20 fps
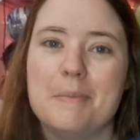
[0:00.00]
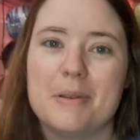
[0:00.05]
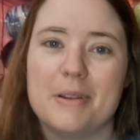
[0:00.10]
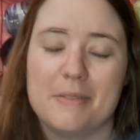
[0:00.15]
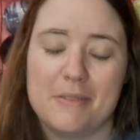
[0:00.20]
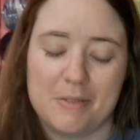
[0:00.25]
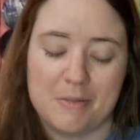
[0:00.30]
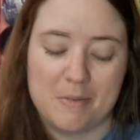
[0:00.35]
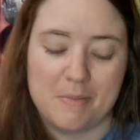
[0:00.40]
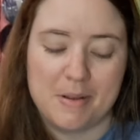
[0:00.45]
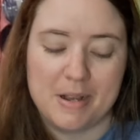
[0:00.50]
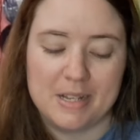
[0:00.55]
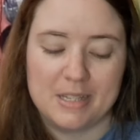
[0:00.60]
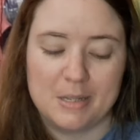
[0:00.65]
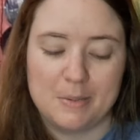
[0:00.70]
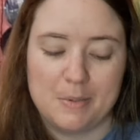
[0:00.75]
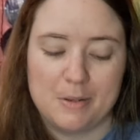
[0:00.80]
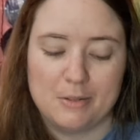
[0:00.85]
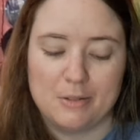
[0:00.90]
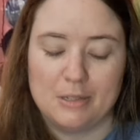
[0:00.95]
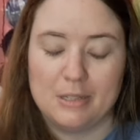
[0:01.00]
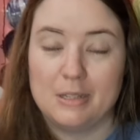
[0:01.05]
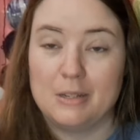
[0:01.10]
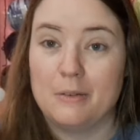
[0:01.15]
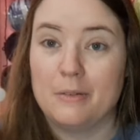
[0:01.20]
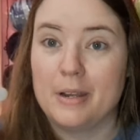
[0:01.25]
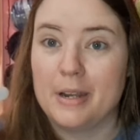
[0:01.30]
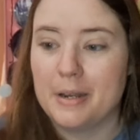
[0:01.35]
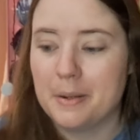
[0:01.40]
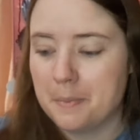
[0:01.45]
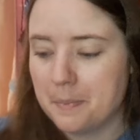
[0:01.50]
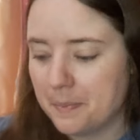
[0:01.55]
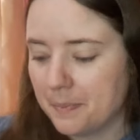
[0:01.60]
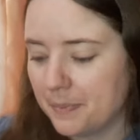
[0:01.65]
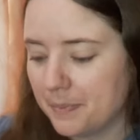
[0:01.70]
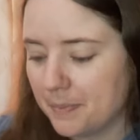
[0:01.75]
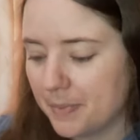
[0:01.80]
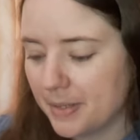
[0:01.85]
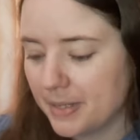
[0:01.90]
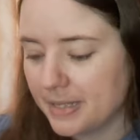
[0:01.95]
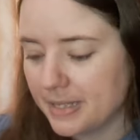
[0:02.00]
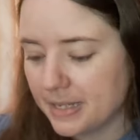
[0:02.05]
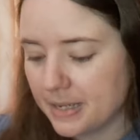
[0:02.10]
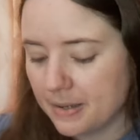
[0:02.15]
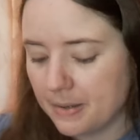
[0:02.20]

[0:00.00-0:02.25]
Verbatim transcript: but if no one buys them, I'll just donate them. But